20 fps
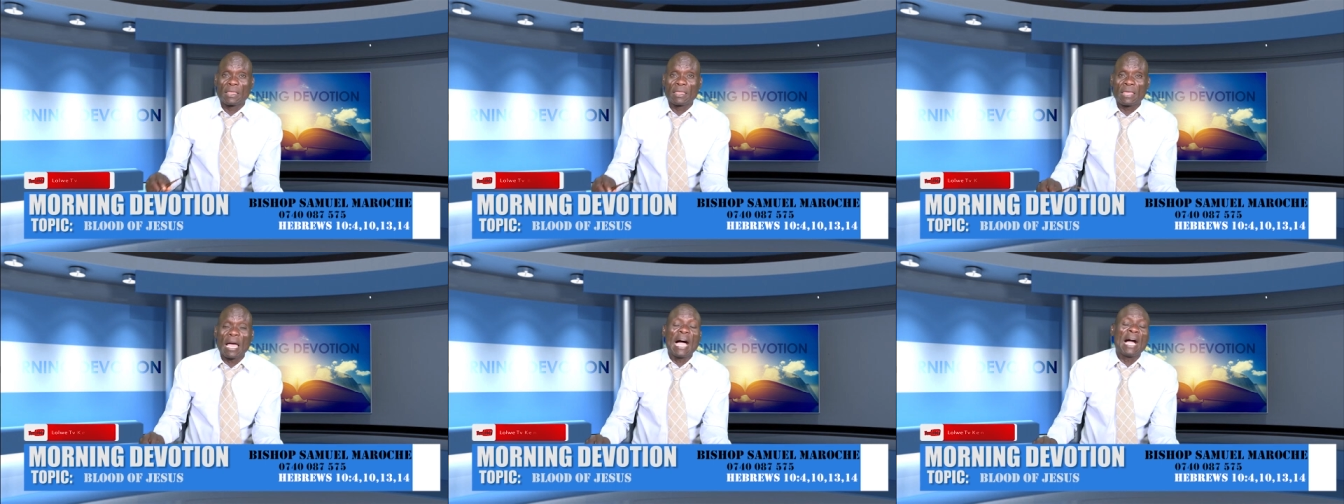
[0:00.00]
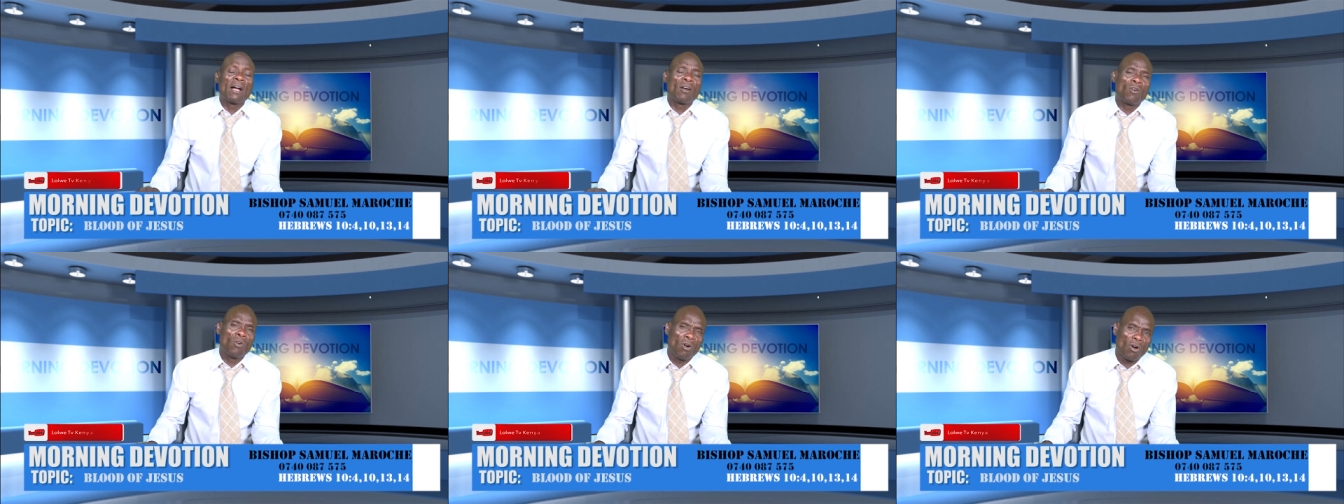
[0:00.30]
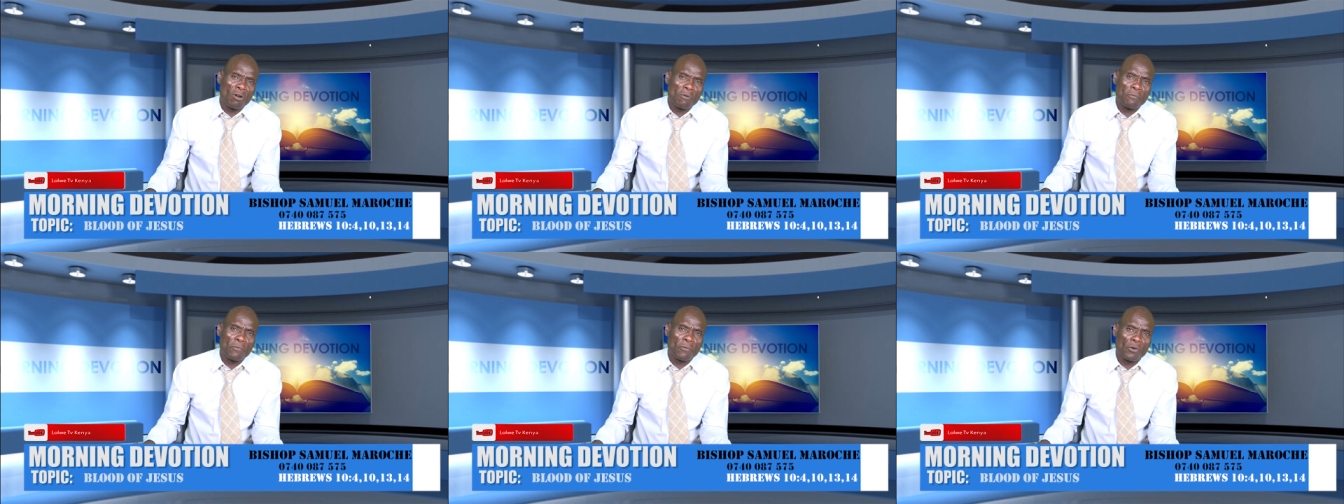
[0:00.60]
thank
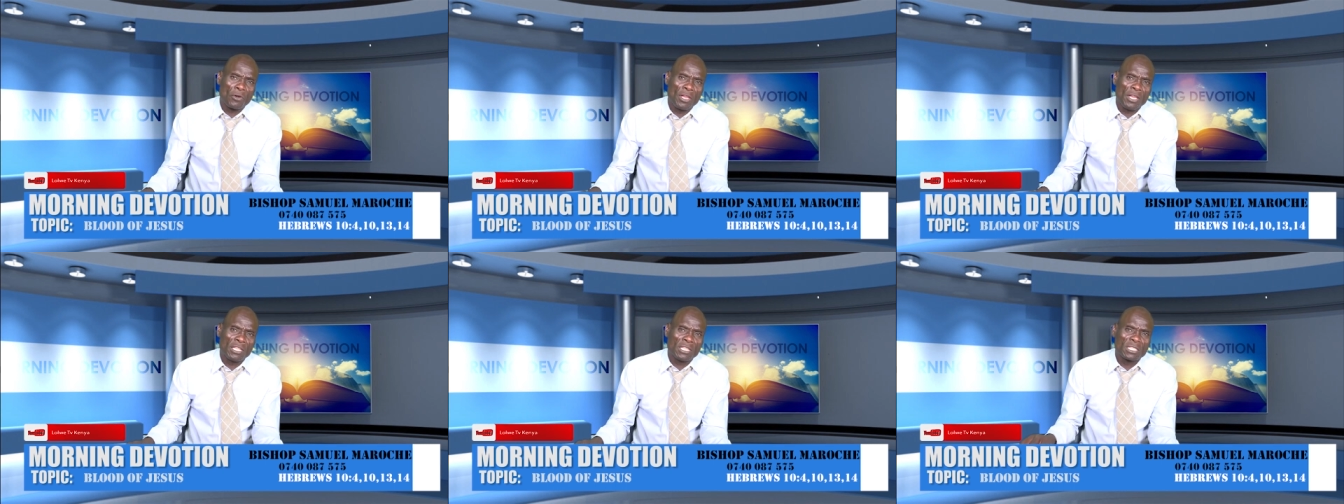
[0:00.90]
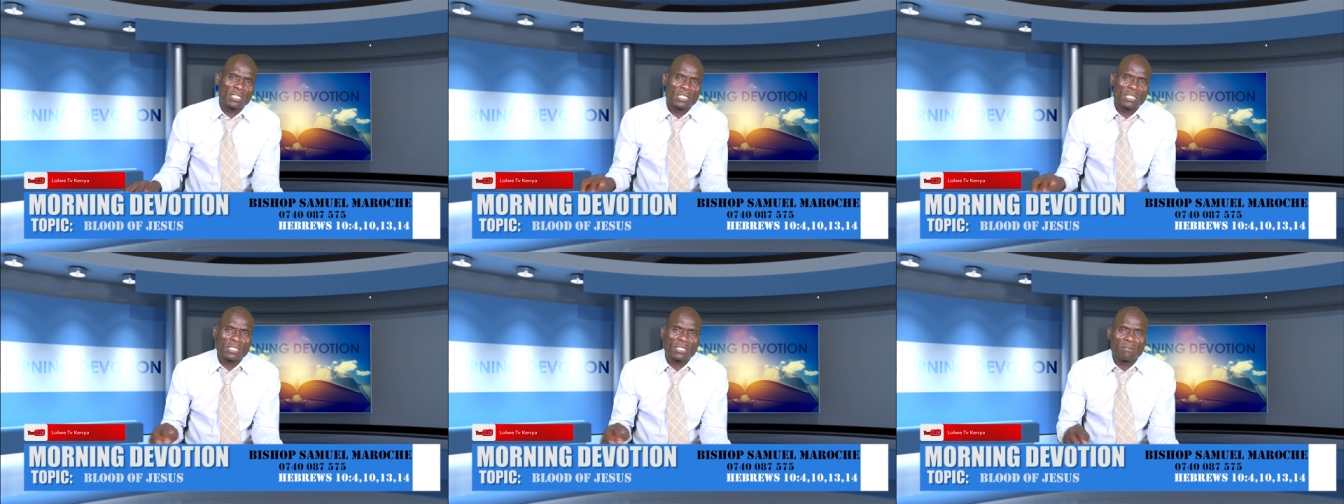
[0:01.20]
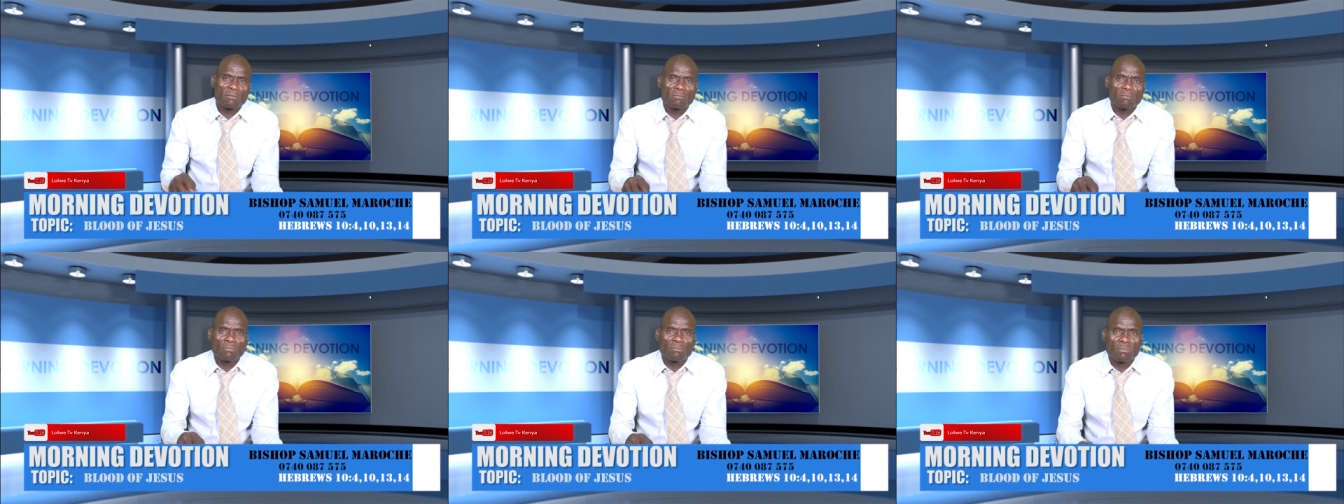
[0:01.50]
God for his
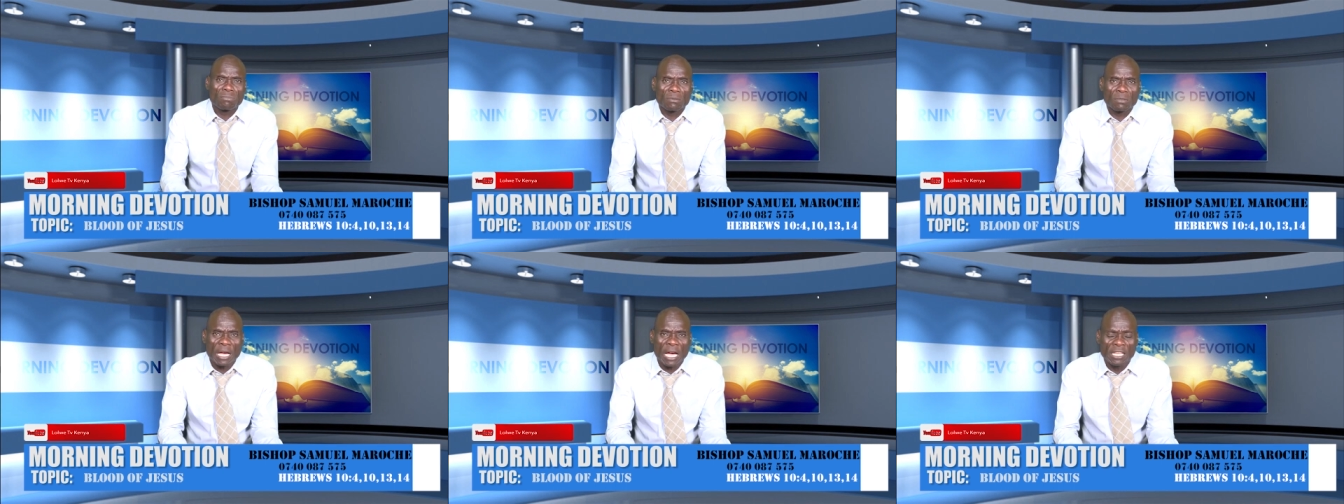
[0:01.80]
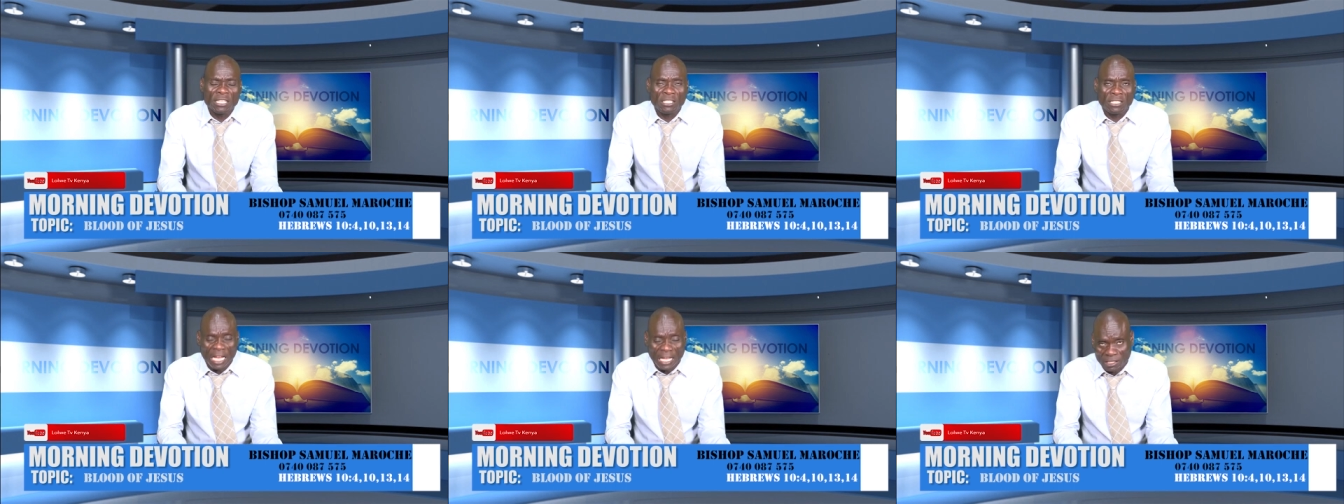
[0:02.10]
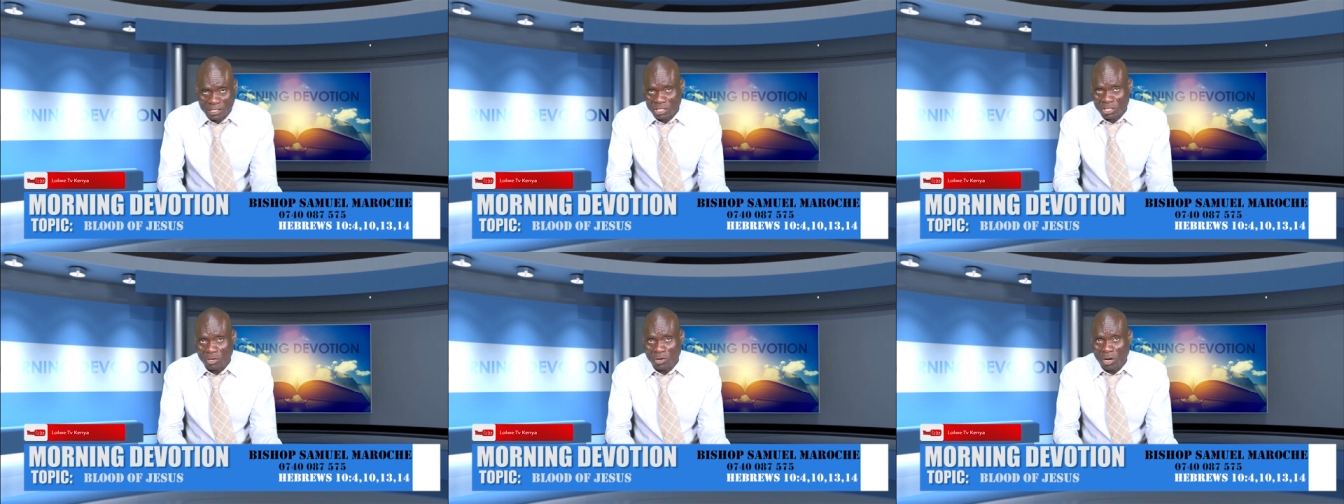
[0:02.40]
a
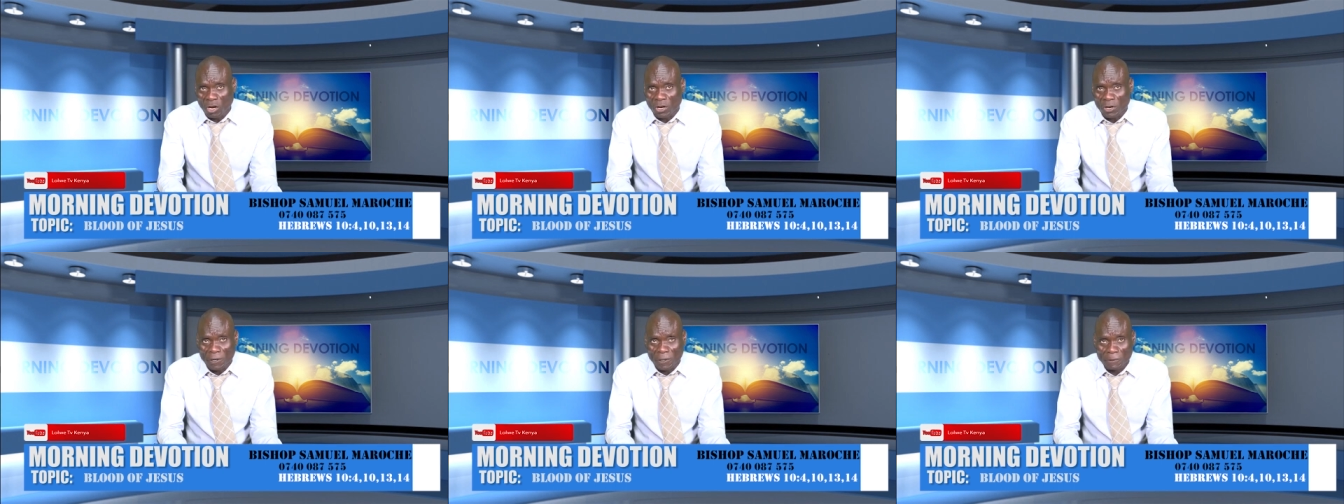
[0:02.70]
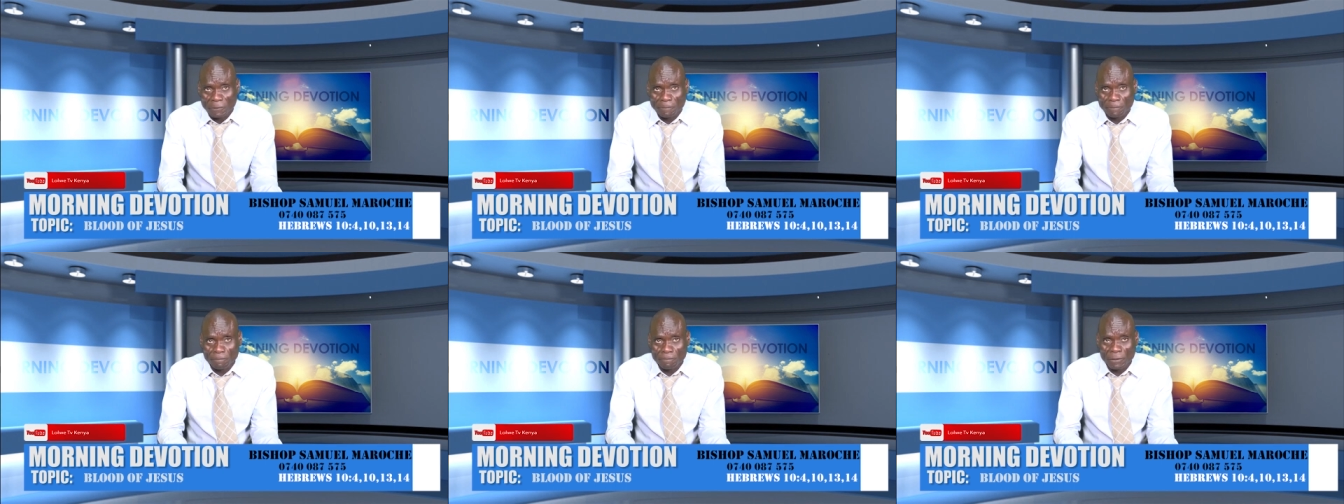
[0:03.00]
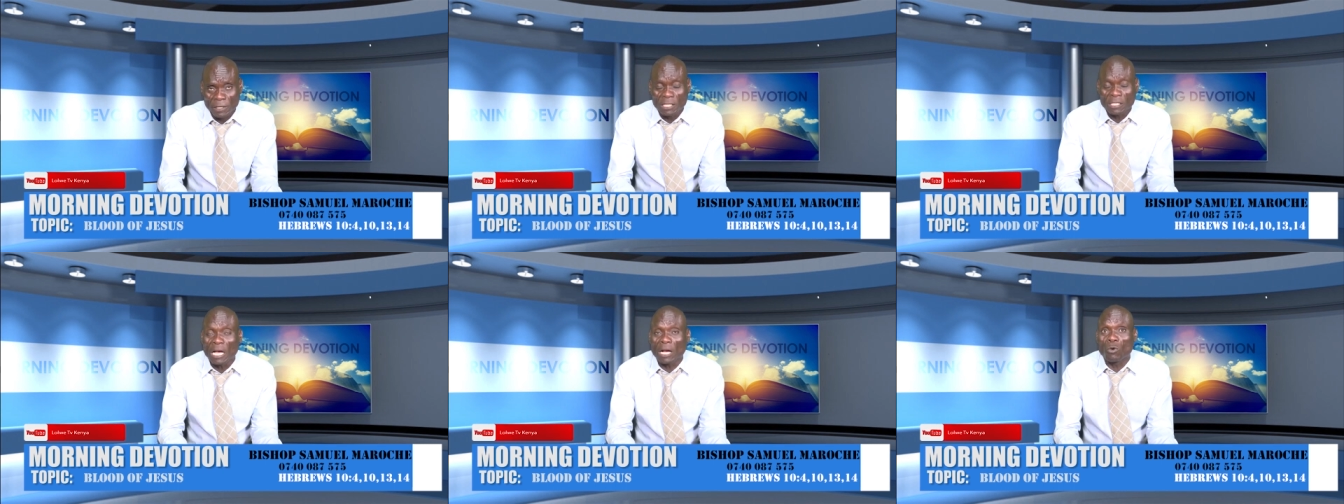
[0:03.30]
just God,
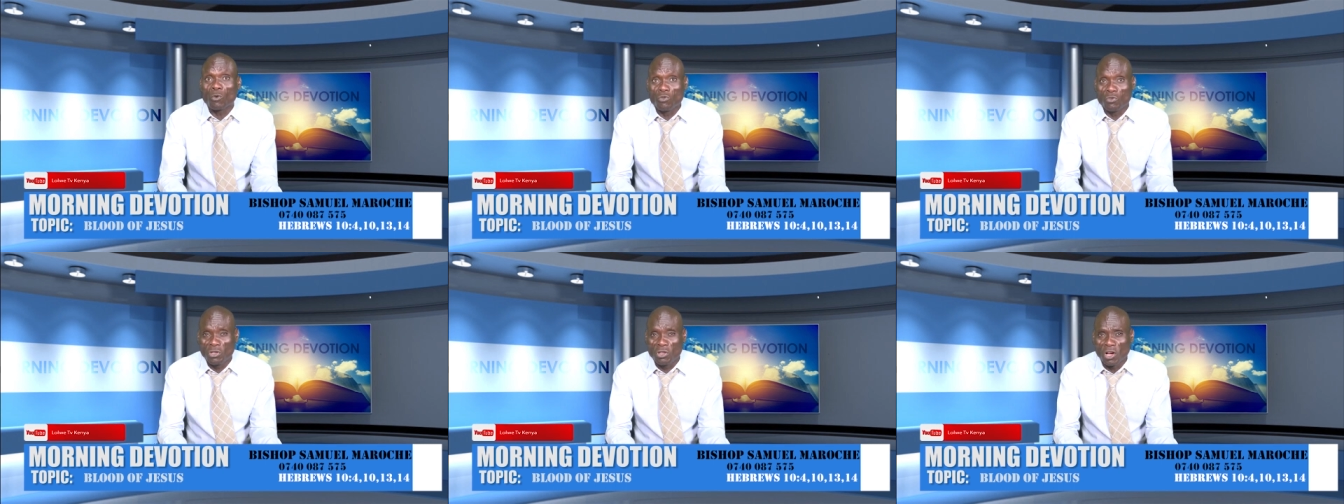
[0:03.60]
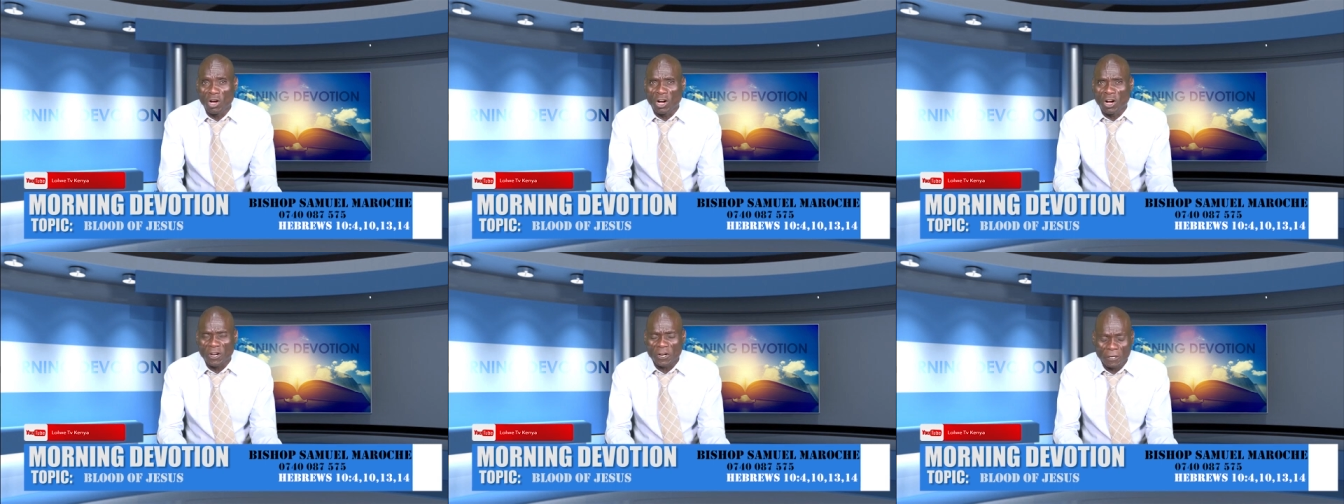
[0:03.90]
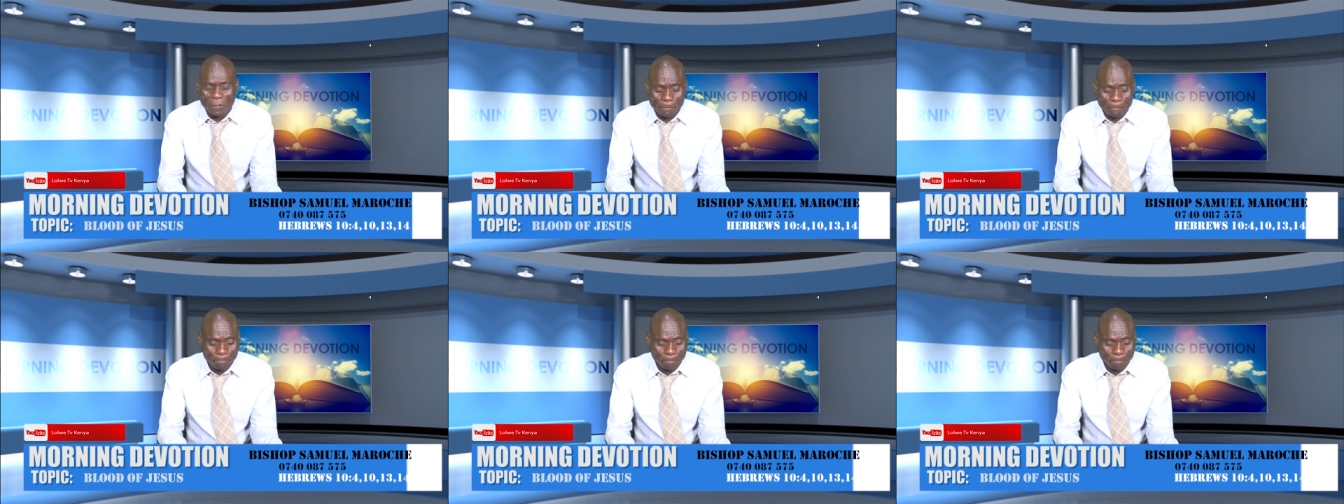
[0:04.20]
is a good God.